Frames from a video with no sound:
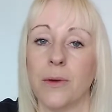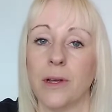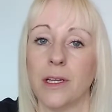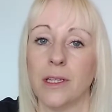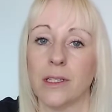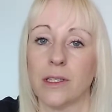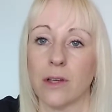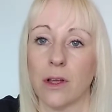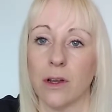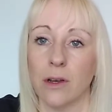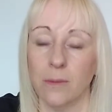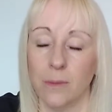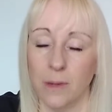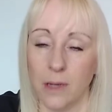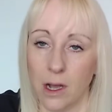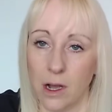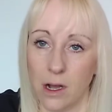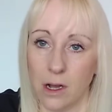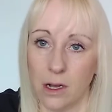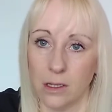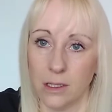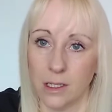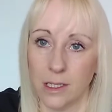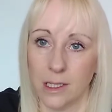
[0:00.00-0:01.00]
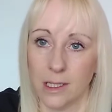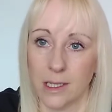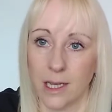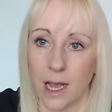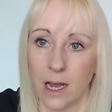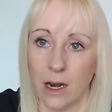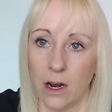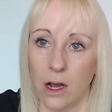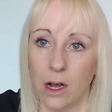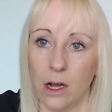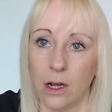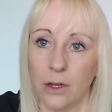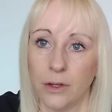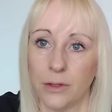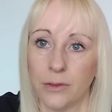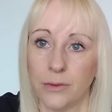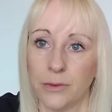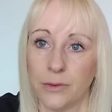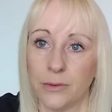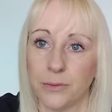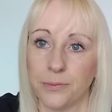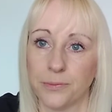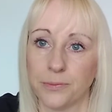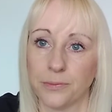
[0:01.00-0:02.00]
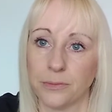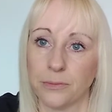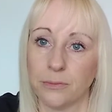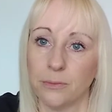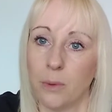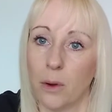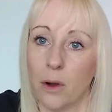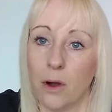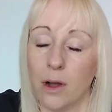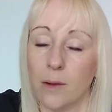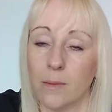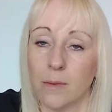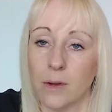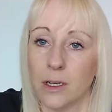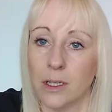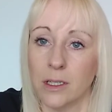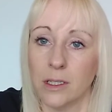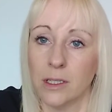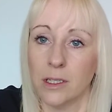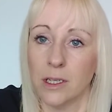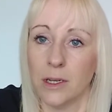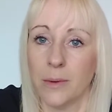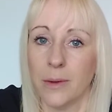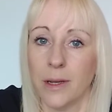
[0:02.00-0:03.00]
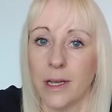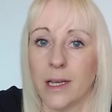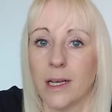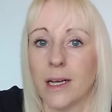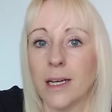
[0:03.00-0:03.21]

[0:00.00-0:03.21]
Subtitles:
It's going to be harder to get off, but I'm going to do it.